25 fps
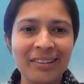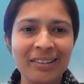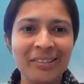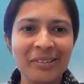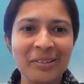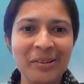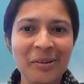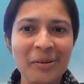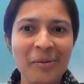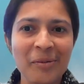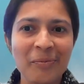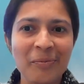
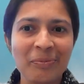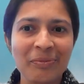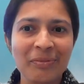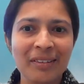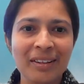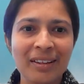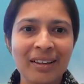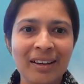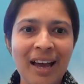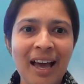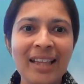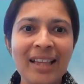her.
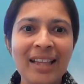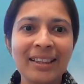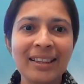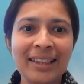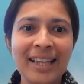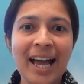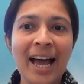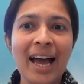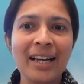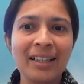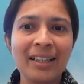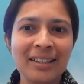
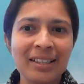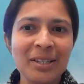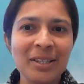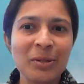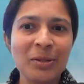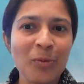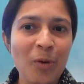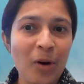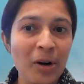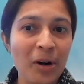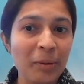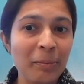And that
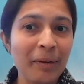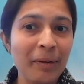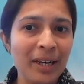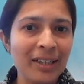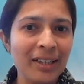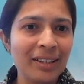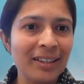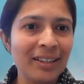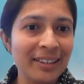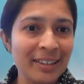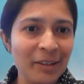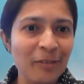is what
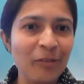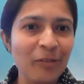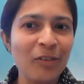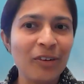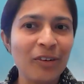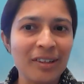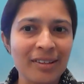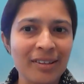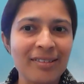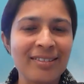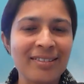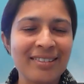made the
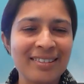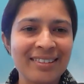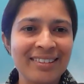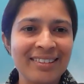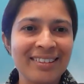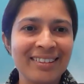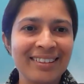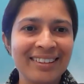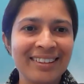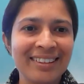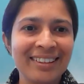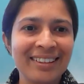difference.
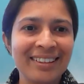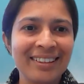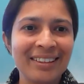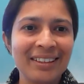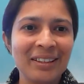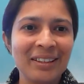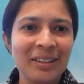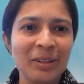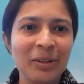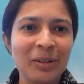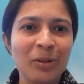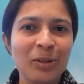
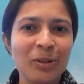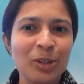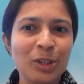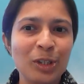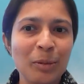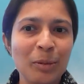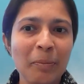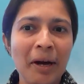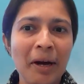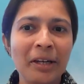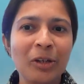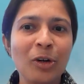Though
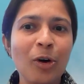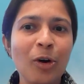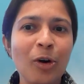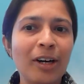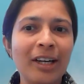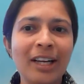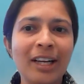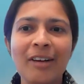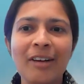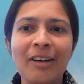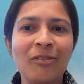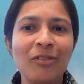she might
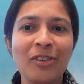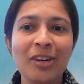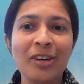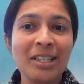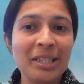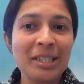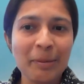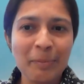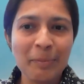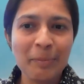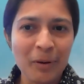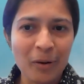not have
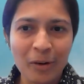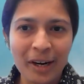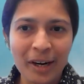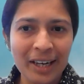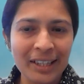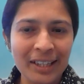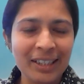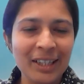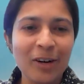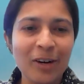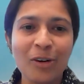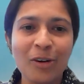
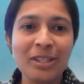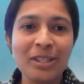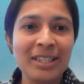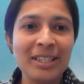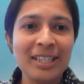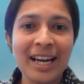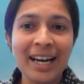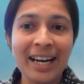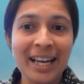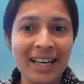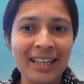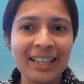reciprocated or
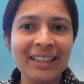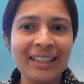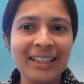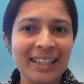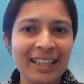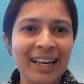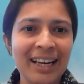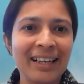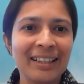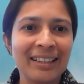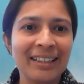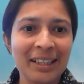said
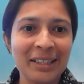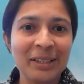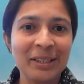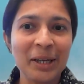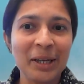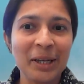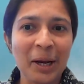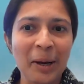anything at that